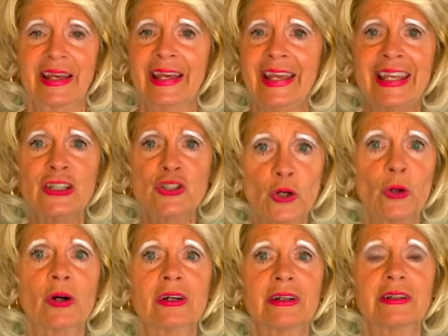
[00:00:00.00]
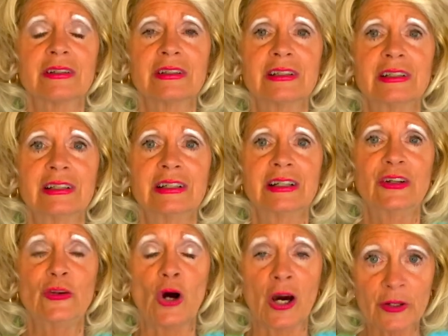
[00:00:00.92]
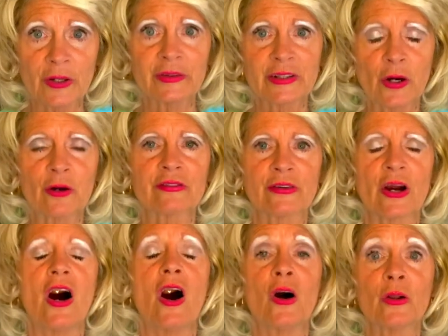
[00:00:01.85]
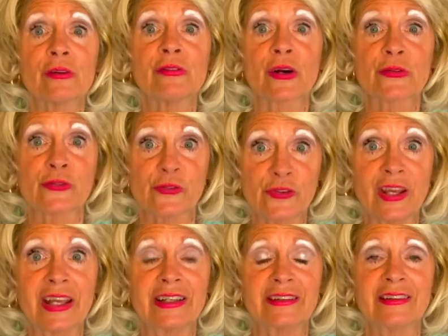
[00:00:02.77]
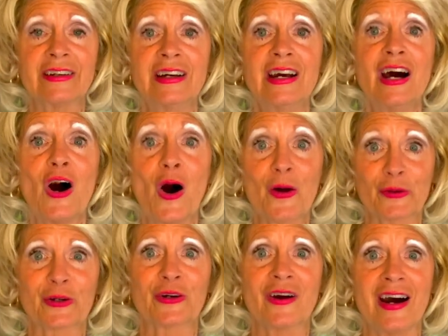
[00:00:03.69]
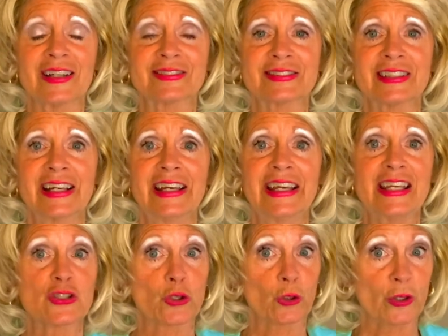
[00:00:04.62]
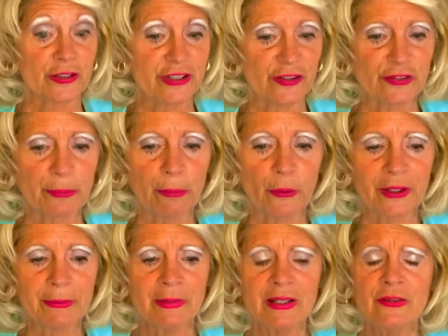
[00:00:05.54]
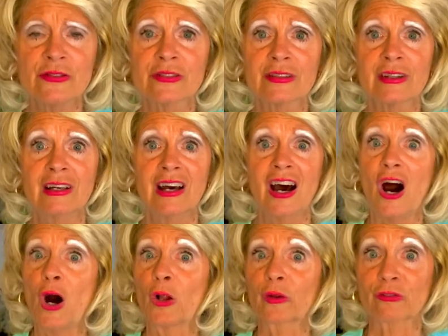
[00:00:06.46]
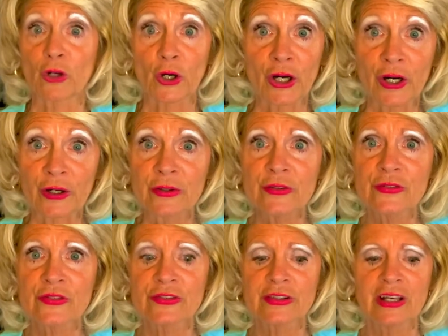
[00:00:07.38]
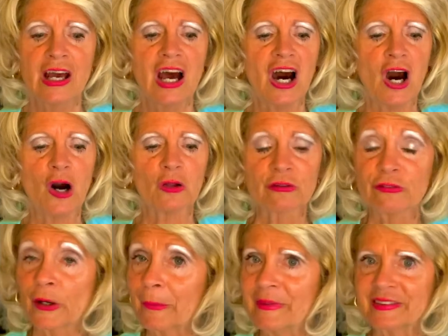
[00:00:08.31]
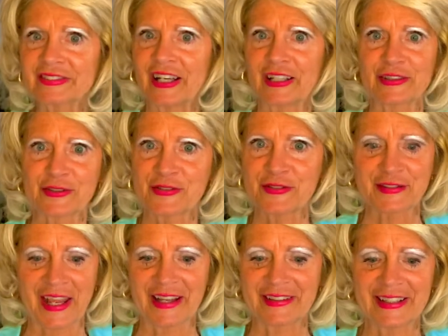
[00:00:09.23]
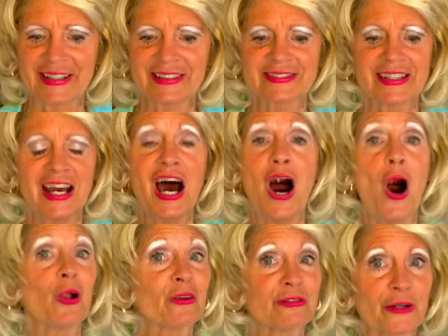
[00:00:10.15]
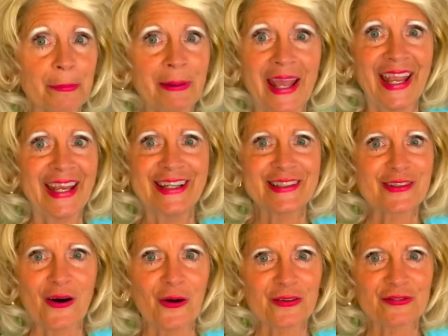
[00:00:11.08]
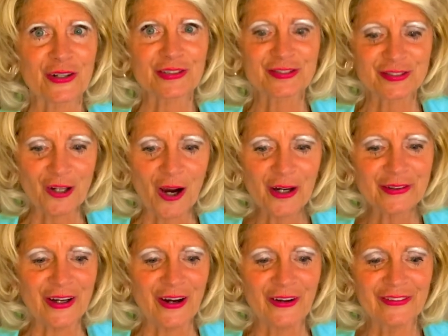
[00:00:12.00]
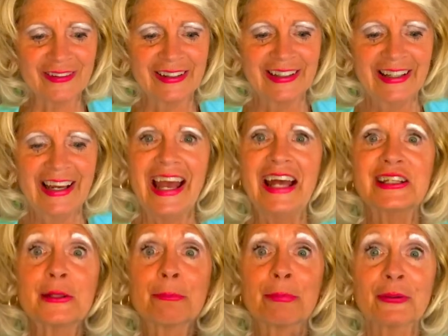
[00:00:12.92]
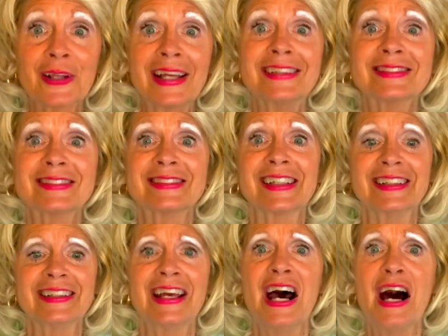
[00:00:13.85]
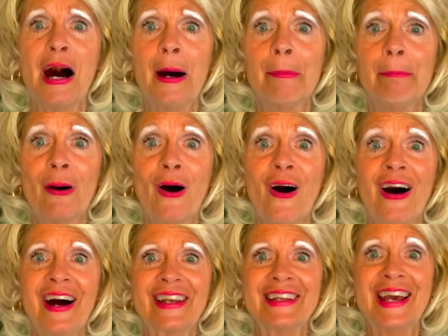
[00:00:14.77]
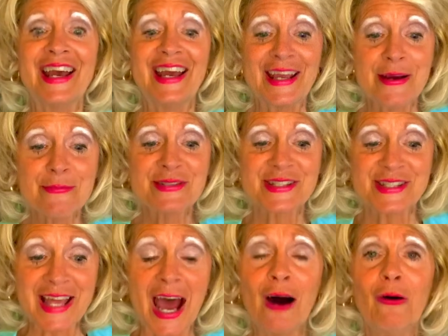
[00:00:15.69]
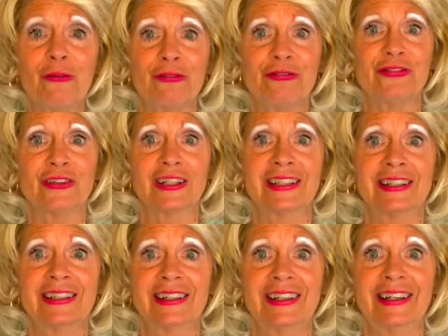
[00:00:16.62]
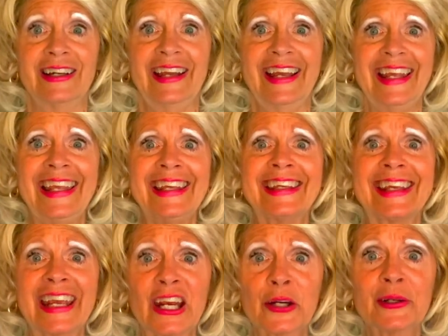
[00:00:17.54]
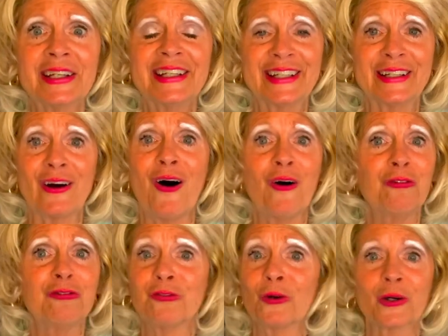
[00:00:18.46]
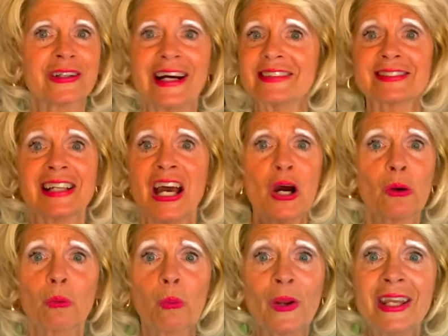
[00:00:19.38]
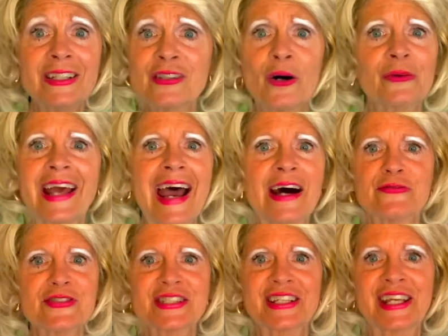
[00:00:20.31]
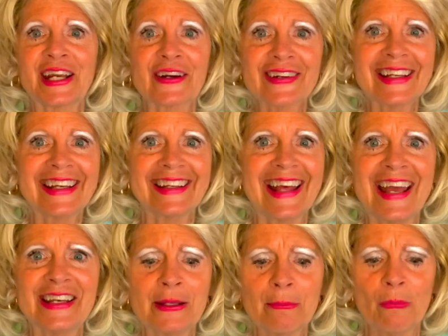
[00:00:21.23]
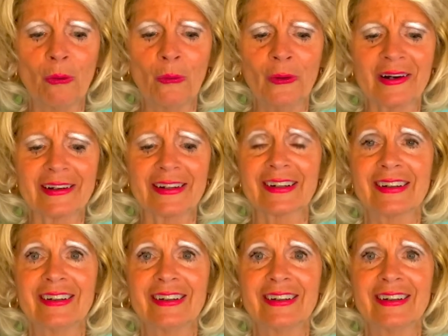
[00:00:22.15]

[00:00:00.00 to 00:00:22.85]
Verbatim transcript: He took not only all of our sin on the cross, he took our disappointments, all of our hurts, all of our misunderstandings, all of our pain, and all of our sorrow. And he placed it upon himself. He carried it all for us. We don't have to carry it anymore.